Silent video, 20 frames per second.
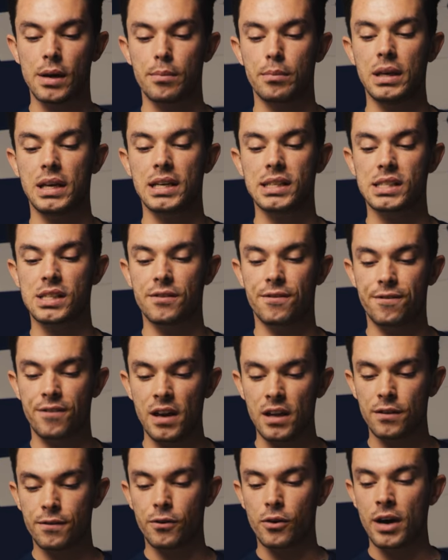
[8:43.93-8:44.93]
because the
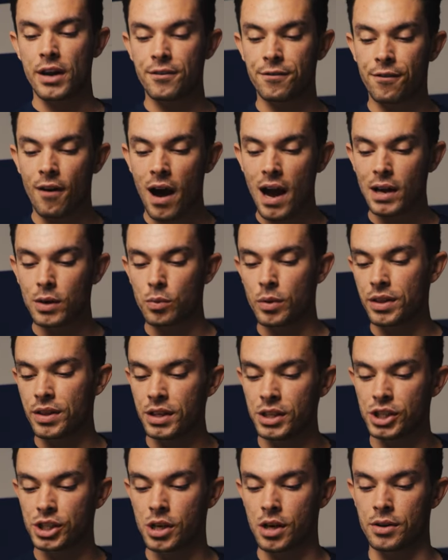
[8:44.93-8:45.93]
faithful had vied with each